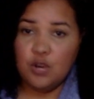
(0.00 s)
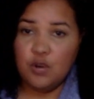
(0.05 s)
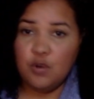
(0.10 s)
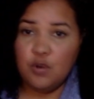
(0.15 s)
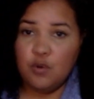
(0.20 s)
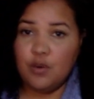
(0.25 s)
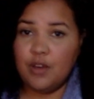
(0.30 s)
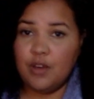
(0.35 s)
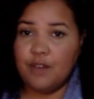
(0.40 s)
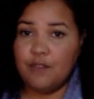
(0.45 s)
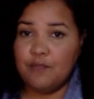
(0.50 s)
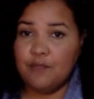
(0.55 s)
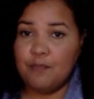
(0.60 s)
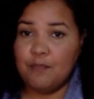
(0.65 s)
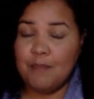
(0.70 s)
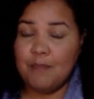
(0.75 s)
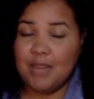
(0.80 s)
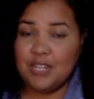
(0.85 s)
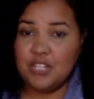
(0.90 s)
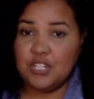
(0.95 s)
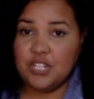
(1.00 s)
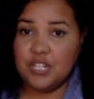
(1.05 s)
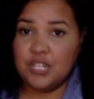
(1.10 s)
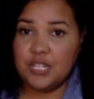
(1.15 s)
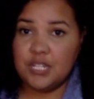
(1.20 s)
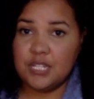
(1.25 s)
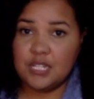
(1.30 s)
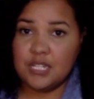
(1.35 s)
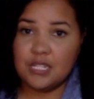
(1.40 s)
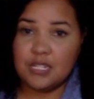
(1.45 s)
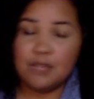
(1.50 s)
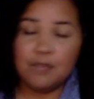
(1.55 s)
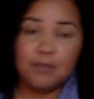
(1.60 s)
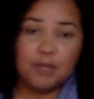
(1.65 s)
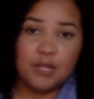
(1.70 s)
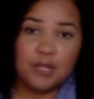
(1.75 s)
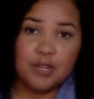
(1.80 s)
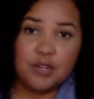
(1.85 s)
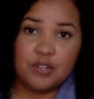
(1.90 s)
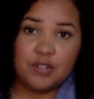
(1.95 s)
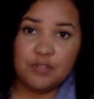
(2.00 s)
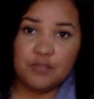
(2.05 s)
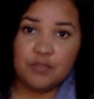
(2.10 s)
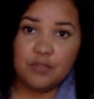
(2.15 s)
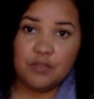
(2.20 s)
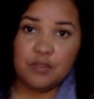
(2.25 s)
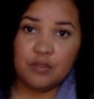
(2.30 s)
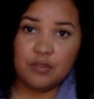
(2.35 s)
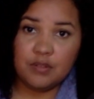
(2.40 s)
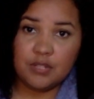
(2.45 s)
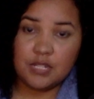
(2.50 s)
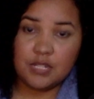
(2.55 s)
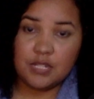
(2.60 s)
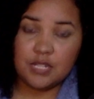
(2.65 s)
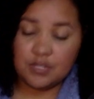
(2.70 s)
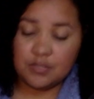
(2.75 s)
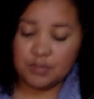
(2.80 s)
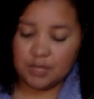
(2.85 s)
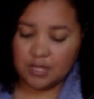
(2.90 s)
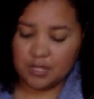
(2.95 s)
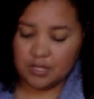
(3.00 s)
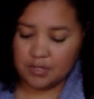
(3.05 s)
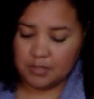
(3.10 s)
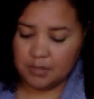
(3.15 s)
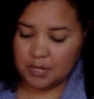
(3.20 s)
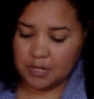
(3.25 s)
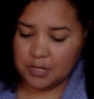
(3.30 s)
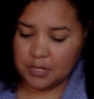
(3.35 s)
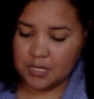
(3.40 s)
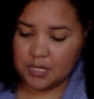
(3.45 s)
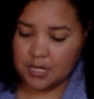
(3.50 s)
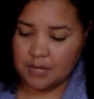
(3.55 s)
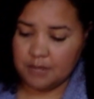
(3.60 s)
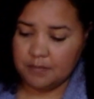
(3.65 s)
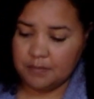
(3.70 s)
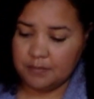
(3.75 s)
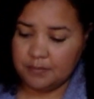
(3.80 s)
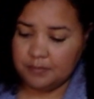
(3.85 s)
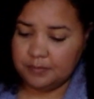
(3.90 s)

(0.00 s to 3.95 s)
who have mentioned similar difficulties with this person.